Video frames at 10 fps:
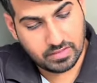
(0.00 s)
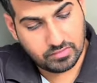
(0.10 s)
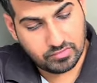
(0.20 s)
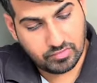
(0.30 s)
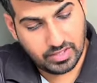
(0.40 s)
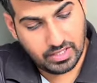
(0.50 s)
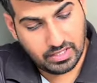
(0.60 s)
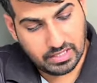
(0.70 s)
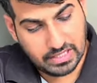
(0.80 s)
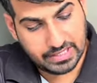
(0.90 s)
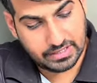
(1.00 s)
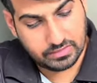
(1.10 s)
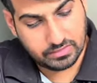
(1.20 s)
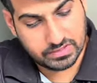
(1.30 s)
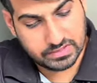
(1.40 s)

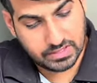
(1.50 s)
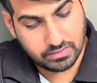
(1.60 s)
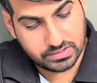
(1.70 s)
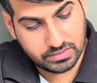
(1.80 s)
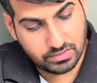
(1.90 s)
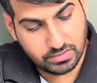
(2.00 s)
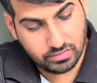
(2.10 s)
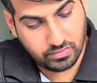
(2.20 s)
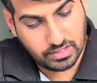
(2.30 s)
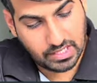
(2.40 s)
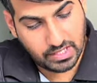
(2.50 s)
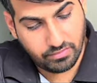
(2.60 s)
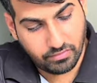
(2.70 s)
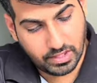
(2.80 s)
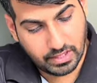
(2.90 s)
3I2 is equals to
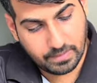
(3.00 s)
2I1.